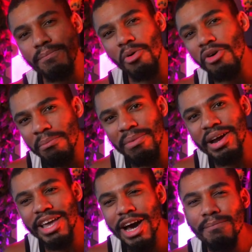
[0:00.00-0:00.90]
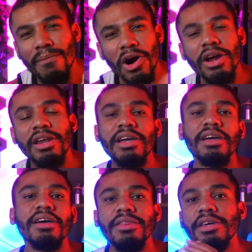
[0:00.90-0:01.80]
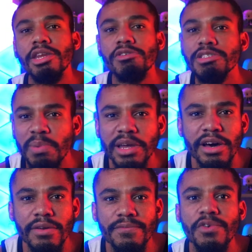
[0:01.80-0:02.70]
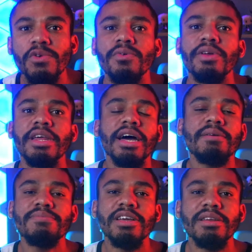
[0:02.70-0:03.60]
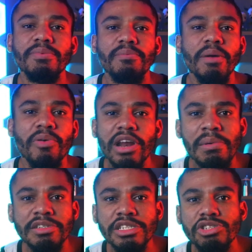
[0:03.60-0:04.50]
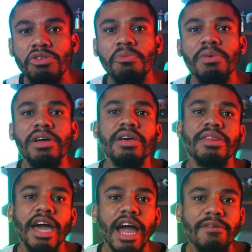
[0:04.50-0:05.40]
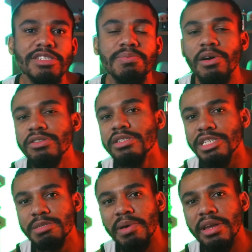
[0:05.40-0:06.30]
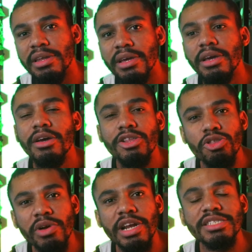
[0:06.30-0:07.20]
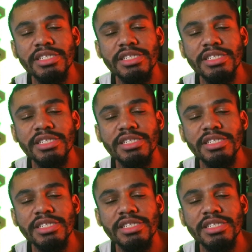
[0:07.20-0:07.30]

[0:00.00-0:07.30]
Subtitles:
more money on marketing than you spend on food. And I can pretty much assume the average person is spending $300 to